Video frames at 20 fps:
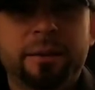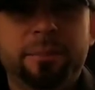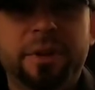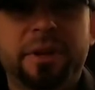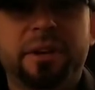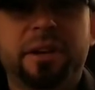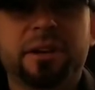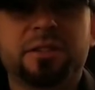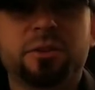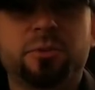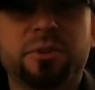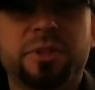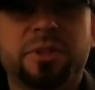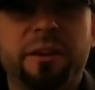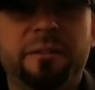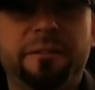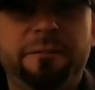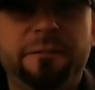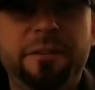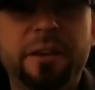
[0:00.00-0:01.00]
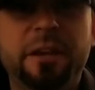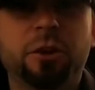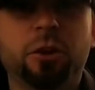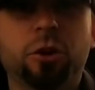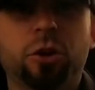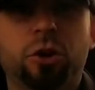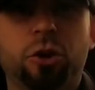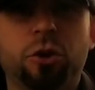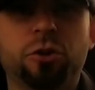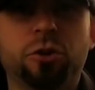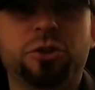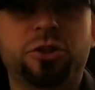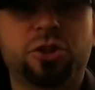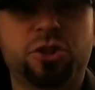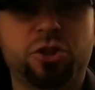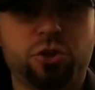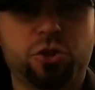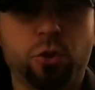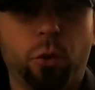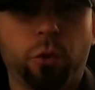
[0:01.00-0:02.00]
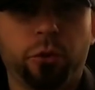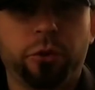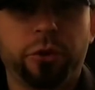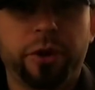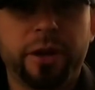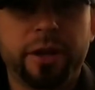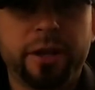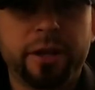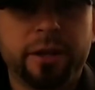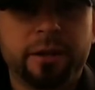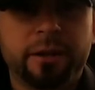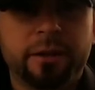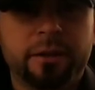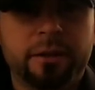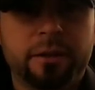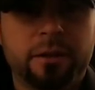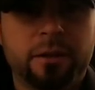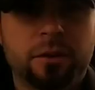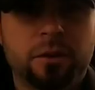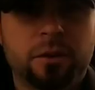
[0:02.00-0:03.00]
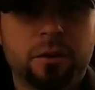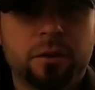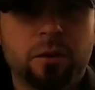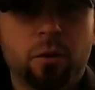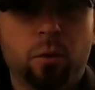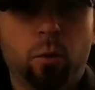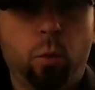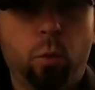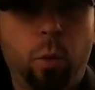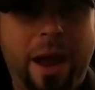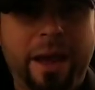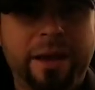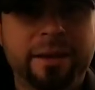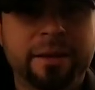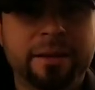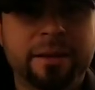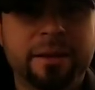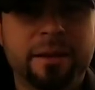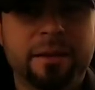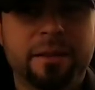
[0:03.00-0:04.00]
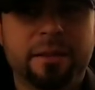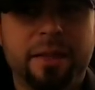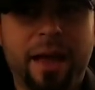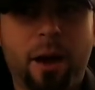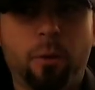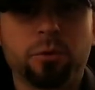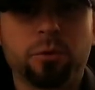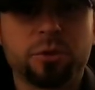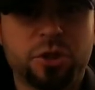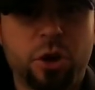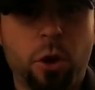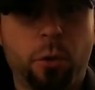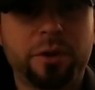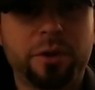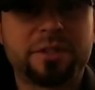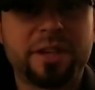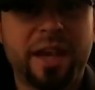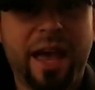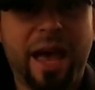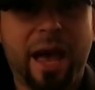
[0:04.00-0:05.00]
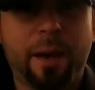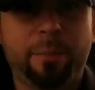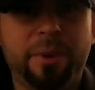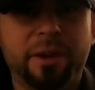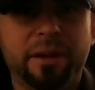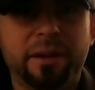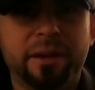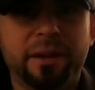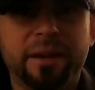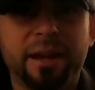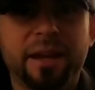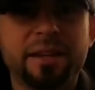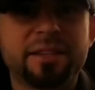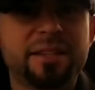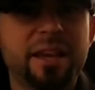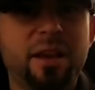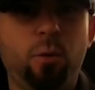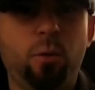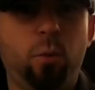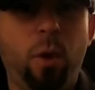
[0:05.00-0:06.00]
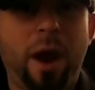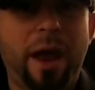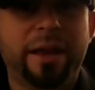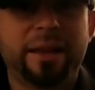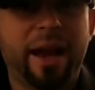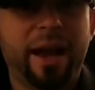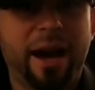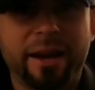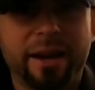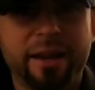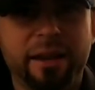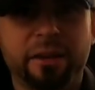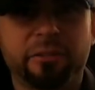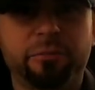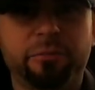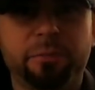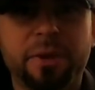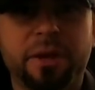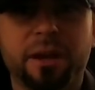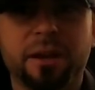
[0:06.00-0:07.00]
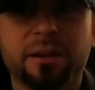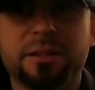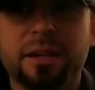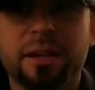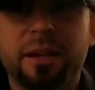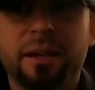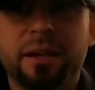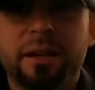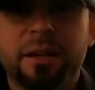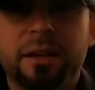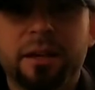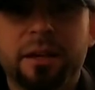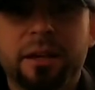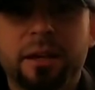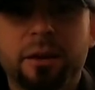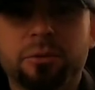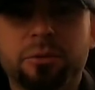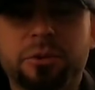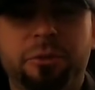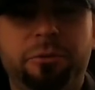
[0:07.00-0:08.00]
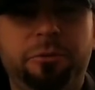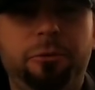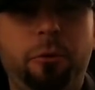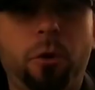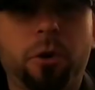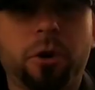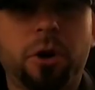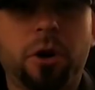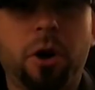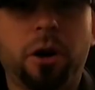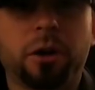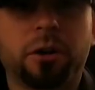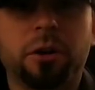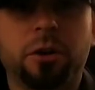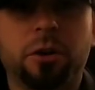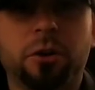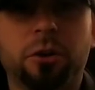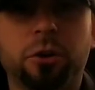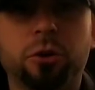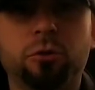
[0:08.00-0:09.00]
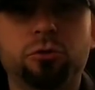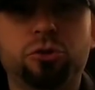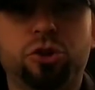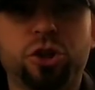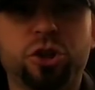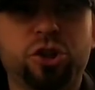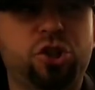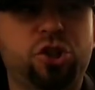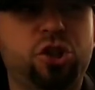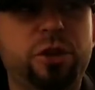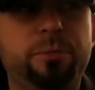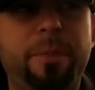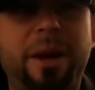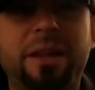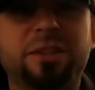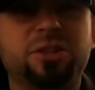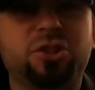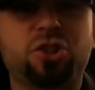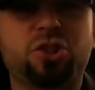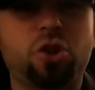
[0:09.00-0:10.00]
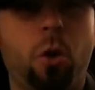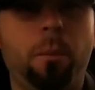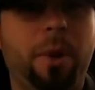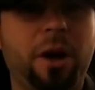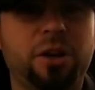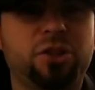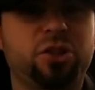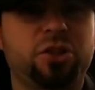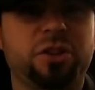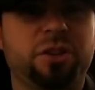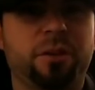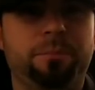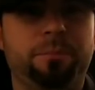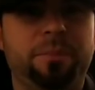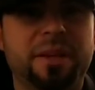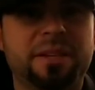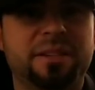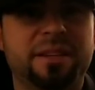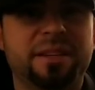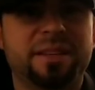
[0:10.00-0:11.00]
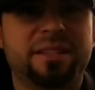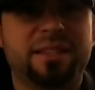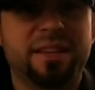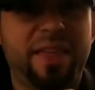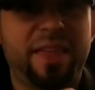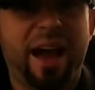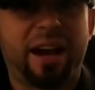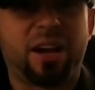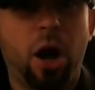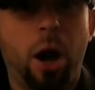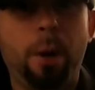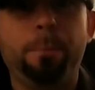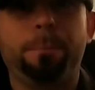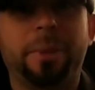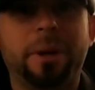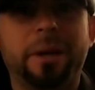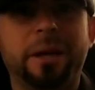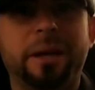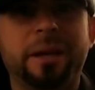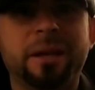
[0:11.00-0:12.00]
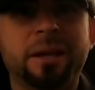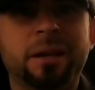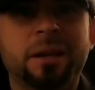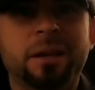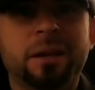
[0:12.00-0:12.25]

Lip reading: because it was a feel-good story when that was going to happen. And I say when, not if, because it was a foregone conclusion. She meant so much to the business, to that company.